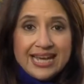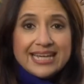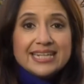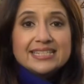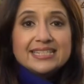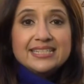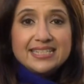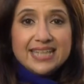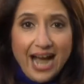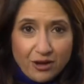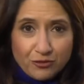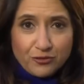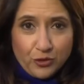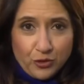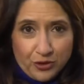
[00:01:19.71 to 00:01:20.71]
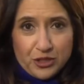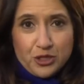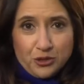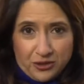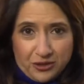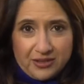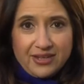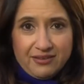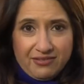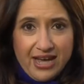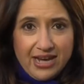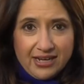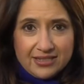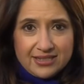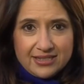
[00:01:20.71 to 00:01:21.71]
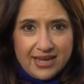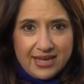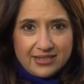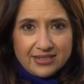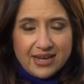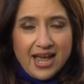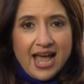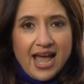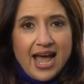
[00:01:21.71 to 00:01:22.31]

it is doubtful that you can give that consent.